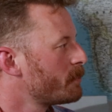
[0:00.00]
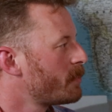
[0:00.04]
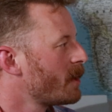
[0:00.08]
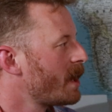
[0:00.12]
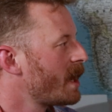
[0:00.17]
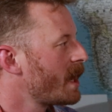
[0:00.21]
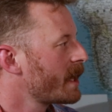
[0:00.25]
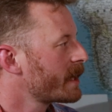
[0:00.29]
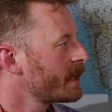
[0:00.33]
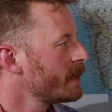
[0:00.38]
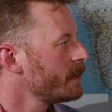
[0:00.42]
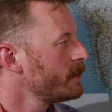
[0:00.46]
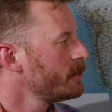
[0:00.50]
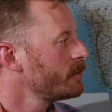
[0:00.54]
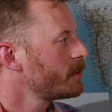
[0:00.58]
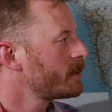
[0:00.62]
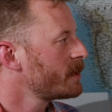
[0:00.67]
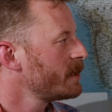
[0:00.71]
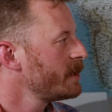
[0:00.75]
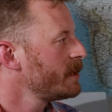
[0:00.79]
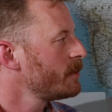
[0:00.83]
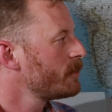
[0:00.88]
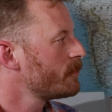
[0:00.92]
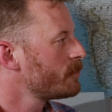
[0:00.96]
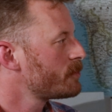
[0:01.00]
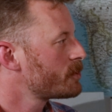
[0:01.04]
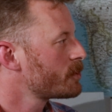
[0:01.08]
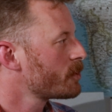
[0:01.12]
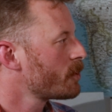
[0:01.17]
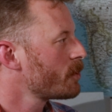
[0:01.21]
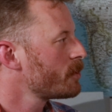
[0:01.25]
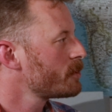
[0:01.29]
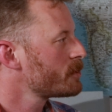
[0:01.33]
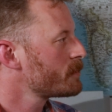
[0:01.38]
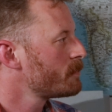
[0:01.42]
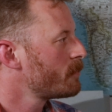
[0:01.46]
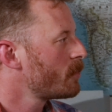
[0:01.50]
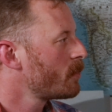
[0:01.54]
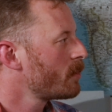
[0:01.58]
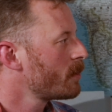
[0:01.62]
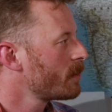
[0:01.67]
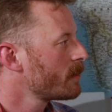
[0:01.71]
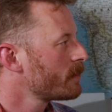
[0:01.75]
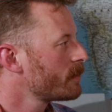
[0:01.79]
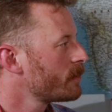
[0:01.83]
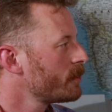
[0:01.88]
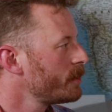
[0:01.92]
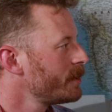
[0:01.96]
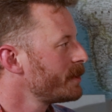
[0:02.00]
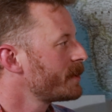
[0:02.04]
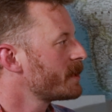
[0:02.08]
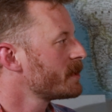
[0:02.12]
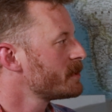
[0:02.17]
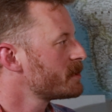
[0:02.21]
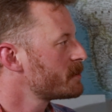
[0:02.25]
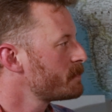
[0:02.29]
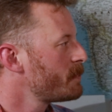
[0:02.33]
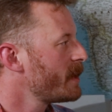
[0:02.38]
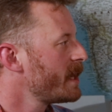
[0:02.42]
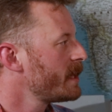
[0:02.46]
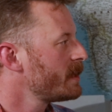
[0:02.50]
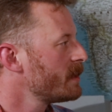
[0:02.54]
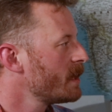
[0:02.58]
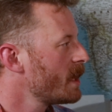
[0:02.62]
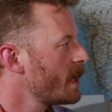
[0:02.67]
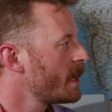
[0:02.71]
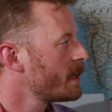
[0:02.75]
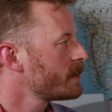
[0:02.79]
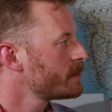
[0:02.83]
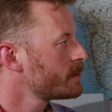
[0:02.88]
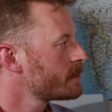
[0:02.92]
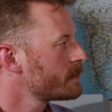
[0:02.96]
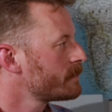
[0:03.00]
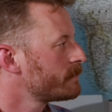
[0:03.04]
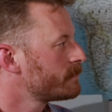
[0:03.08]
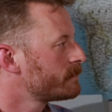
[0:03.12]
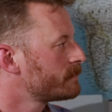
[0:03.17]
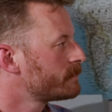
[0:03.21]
pocket. You can either charge more or you can spend less.